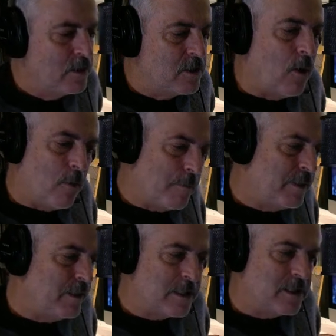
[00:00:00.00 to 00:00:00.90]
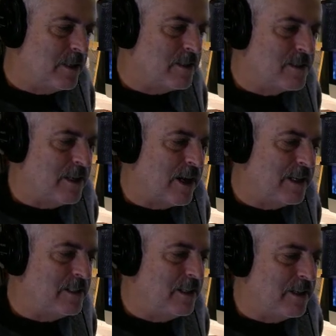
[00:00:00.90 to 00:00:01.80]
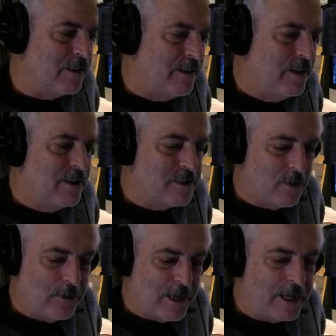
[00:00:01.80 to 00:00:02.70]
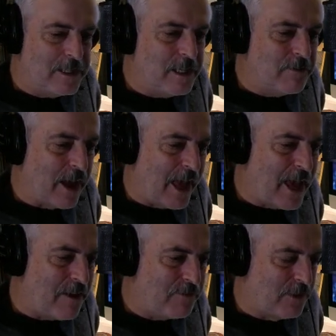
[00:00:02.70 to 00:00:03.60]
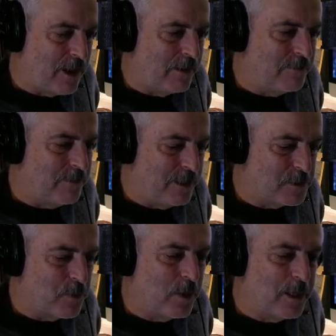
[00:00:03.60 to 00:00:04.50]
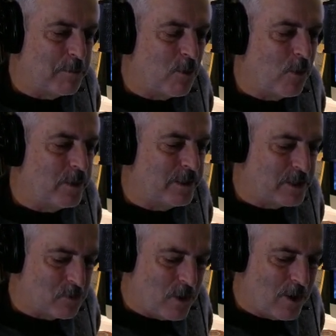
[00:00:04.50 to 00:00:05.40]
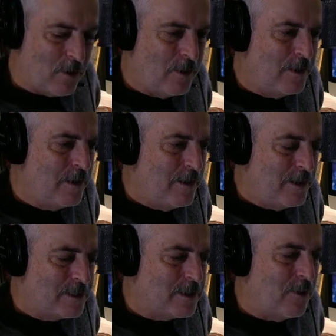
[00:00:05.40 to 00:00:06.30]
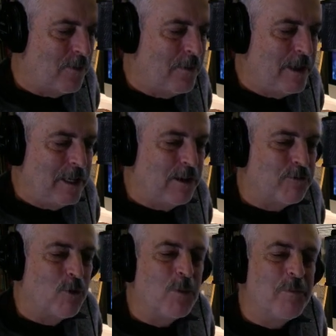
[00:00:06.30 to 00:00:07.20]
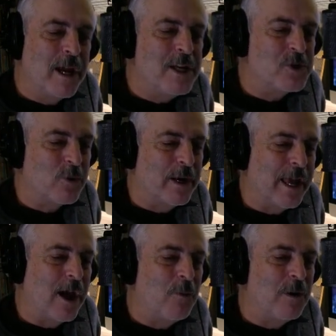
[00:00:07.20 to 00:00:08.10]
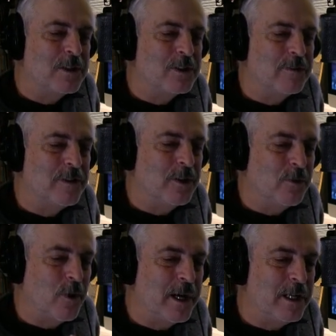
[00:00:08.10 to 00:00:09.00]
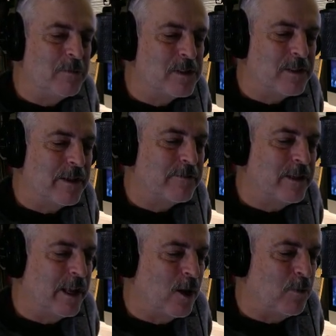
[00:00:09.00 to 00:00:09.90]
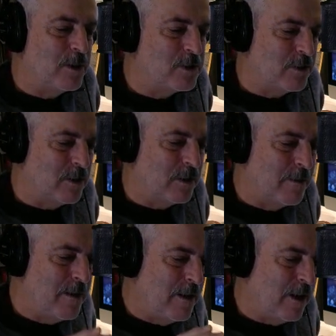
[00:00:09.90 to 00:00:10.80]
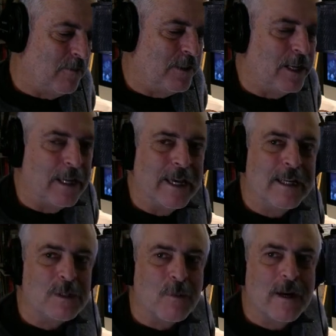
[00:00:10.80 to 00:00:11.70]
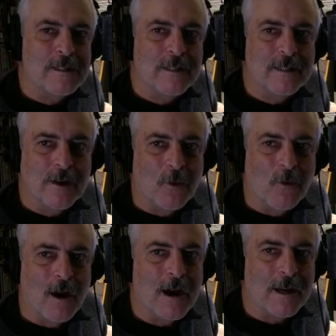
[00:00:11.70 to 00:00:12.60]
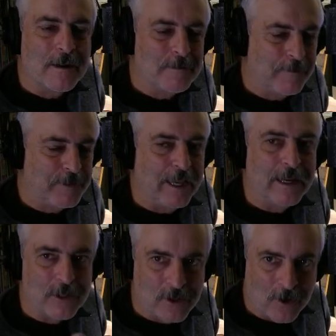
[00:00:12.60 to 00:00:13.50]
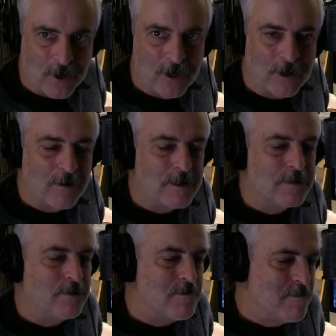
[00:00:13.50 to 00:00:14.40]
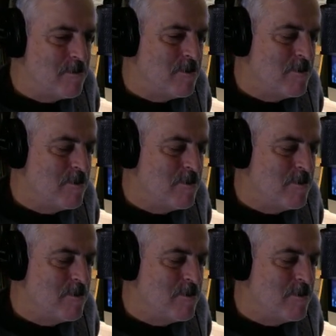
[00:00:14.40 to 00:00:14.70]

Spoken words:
So this is the idea. So the idea of a half-life is pretty important as well. So if we're measuring how much of the uranium is left and how much of the lead is present in a rock, in a zircon crystal,